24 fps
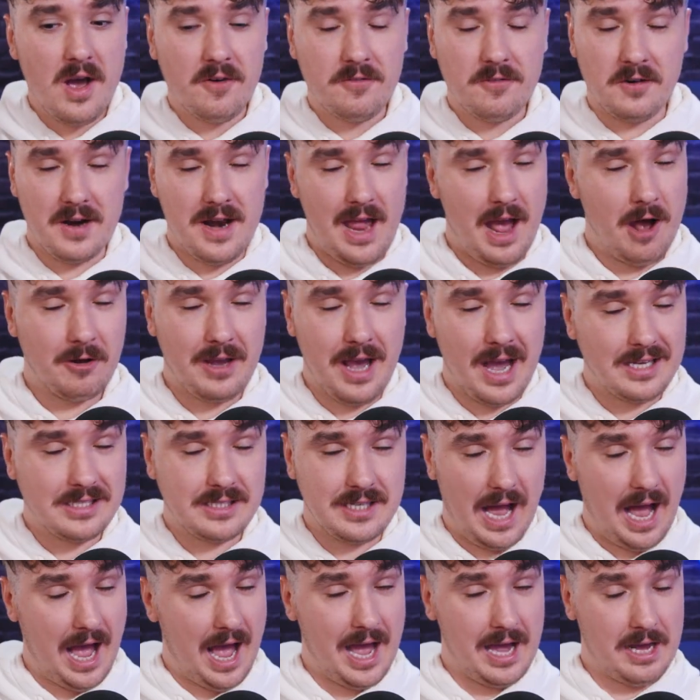For now, guys,
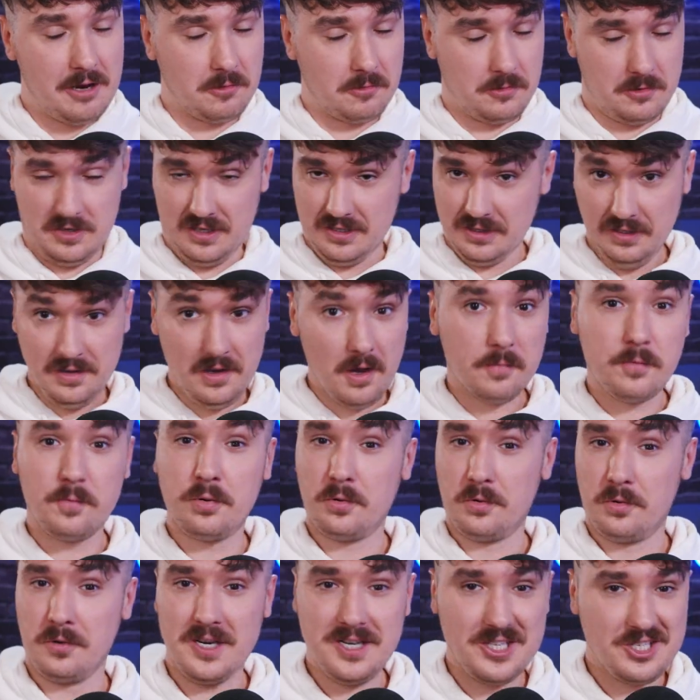I really
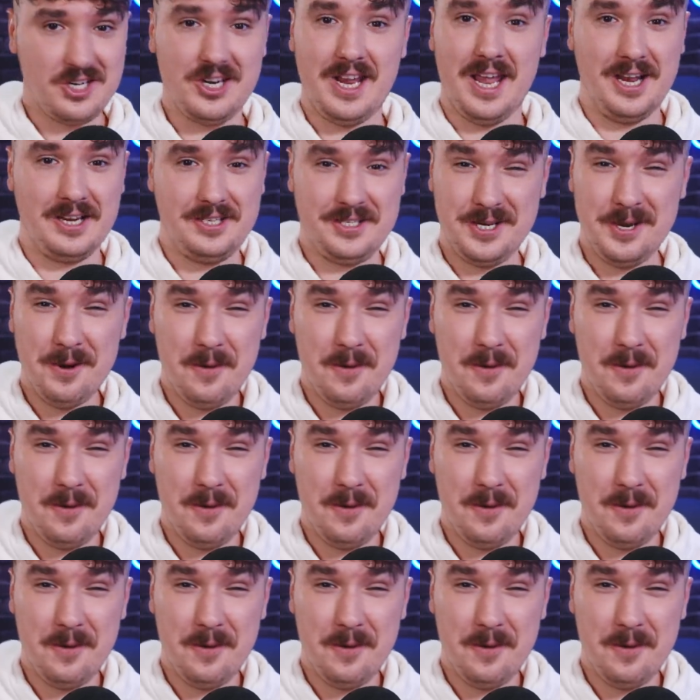appreciate